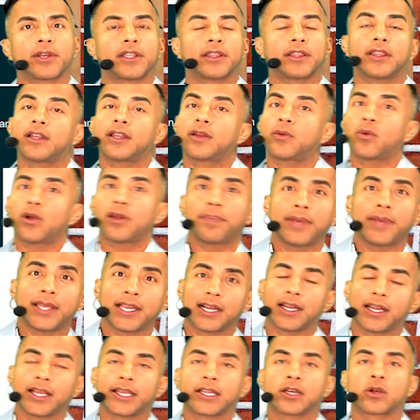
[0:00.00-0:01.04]
and then 1 minute
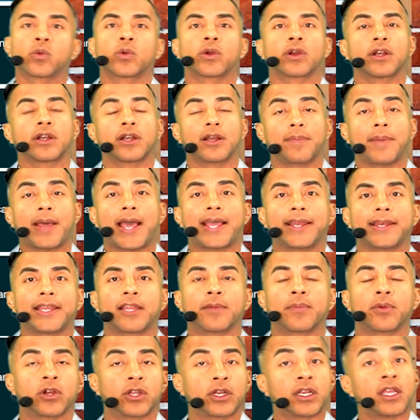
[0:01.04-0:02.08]
later we're in a bad
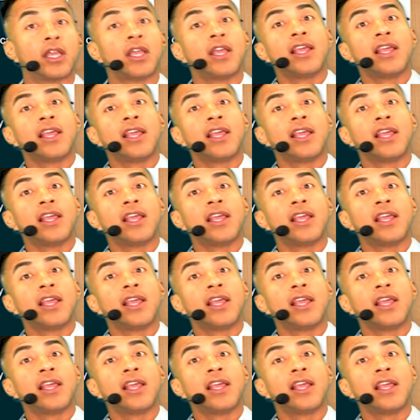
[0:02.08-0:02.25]
neighborhood.